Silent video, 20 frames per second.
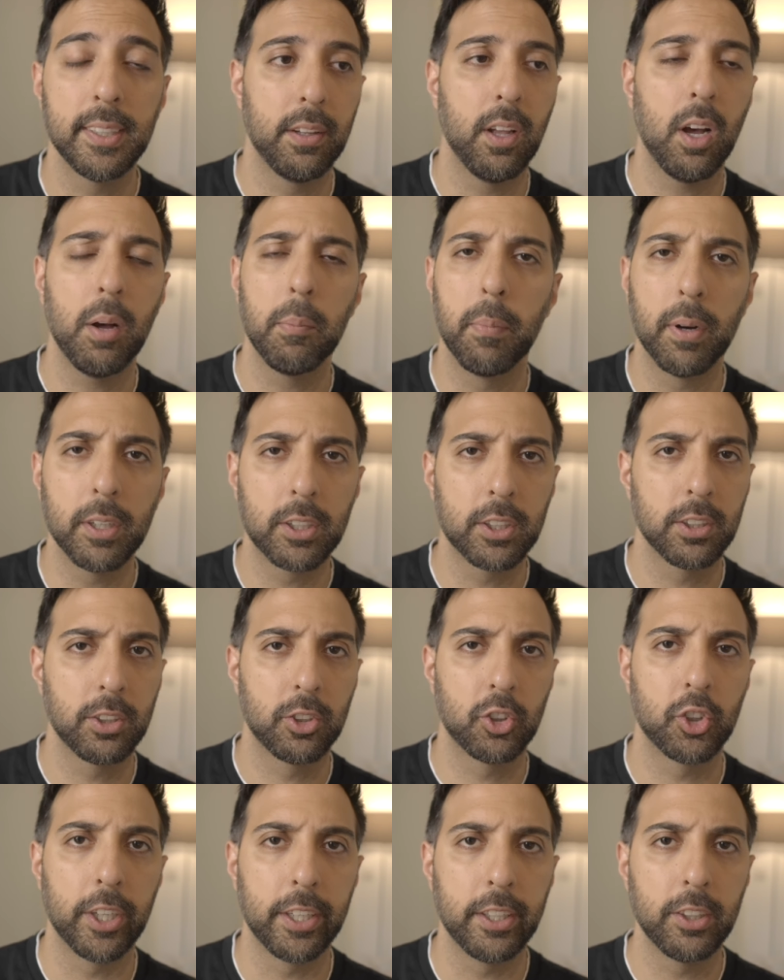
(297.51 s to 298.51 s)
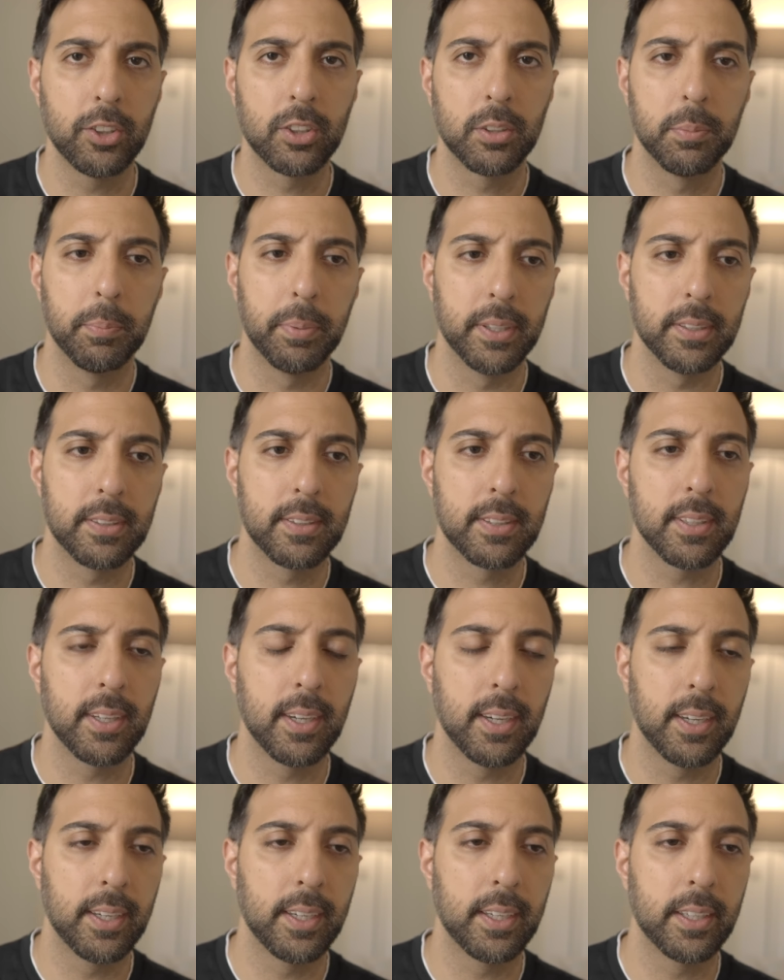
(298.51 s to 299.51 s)
Not much has changed, but
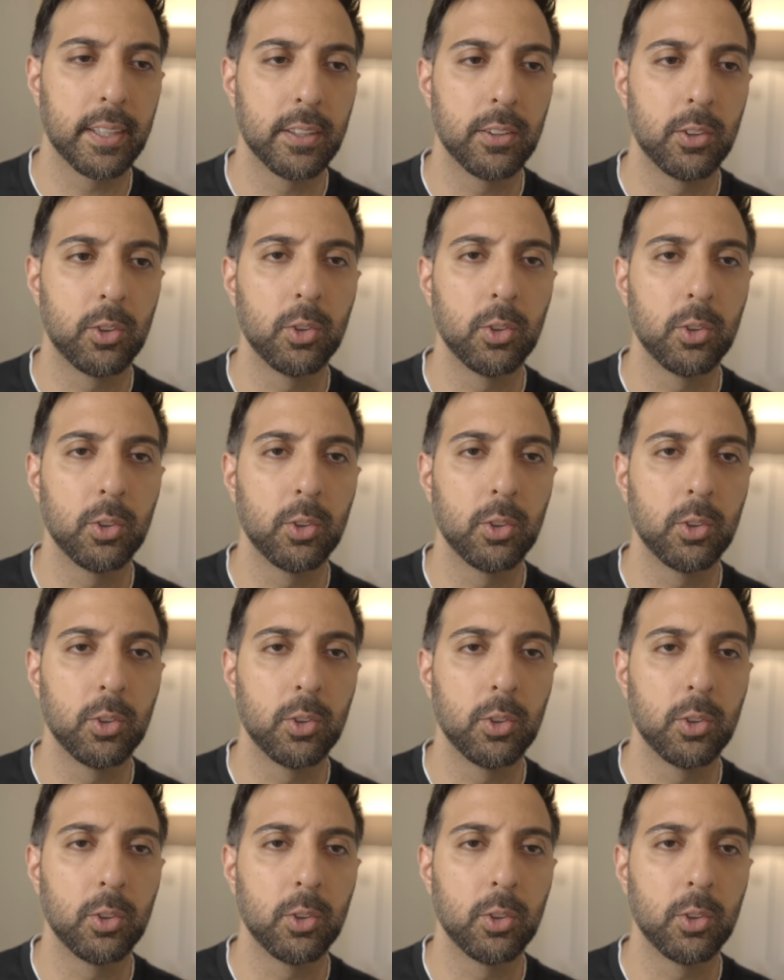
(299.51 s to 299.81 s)
I